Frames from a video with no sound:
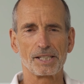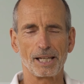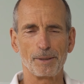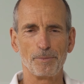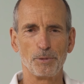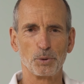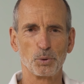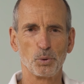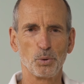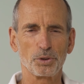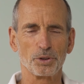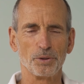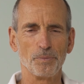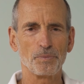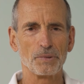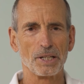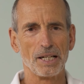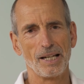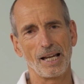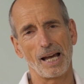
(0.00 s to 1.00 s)
minutes,
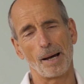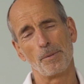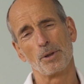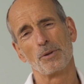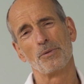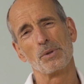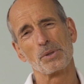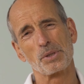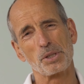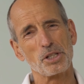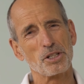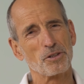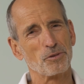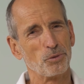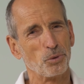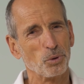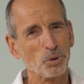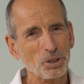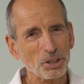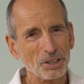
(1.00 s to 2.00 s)
and you'll be
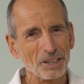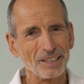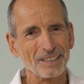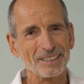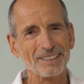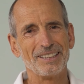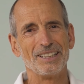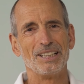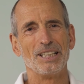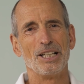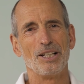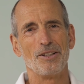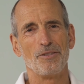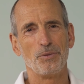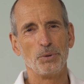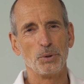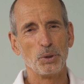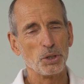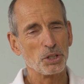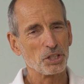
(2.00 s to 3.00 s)
surprised how well you're
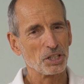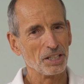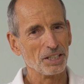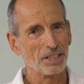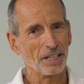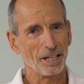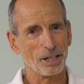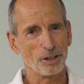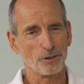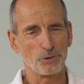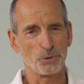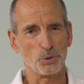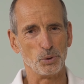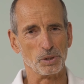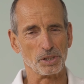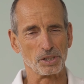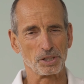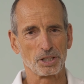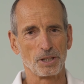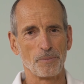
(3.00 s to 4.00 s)
going to feel
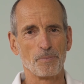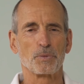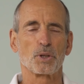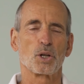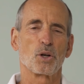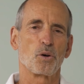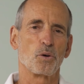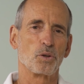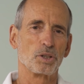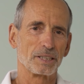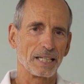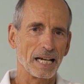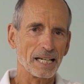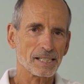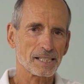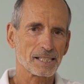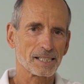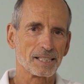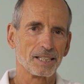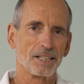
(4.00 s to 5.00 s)
afterwards.
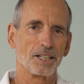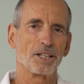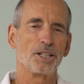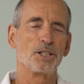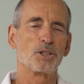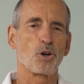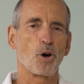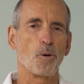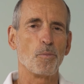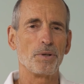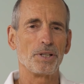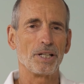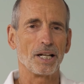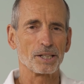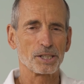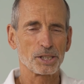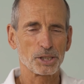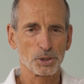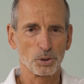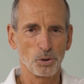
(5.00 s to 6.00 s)
And this, in
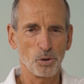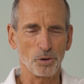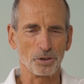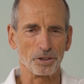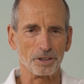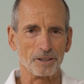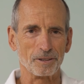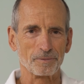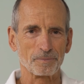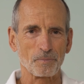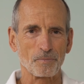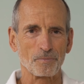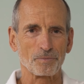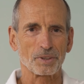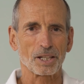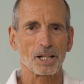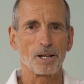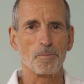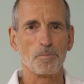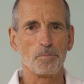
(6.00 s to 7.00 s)
combination with our
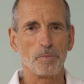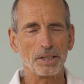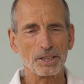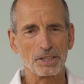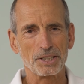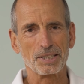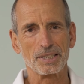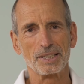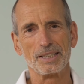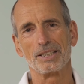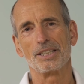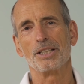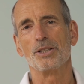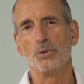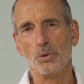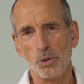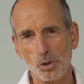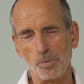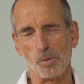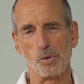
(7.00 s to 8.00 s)
exercises,
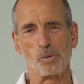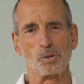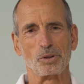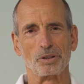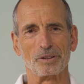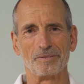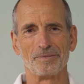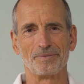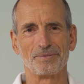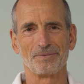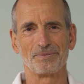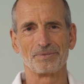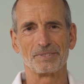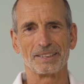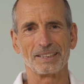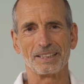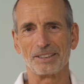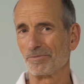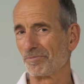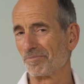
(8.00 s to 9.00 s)
it would
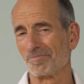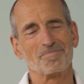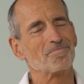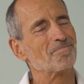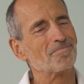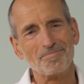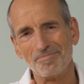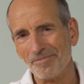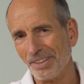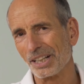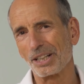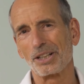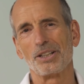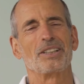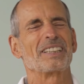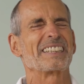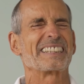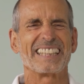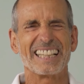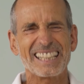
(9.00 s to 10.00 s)
be very
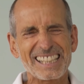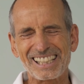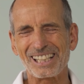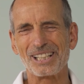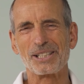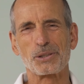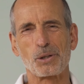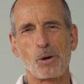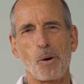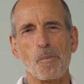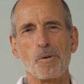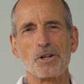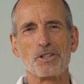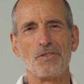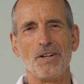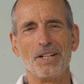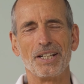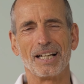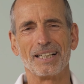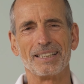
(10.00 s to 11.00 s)
unusual
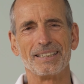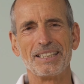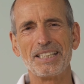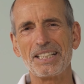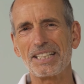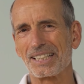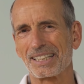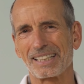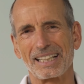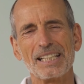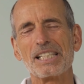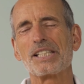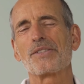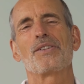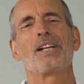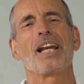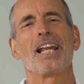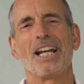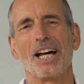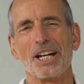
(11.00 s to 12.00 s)
if you don't feel some
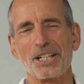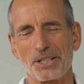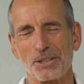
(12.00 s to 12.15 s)
relief.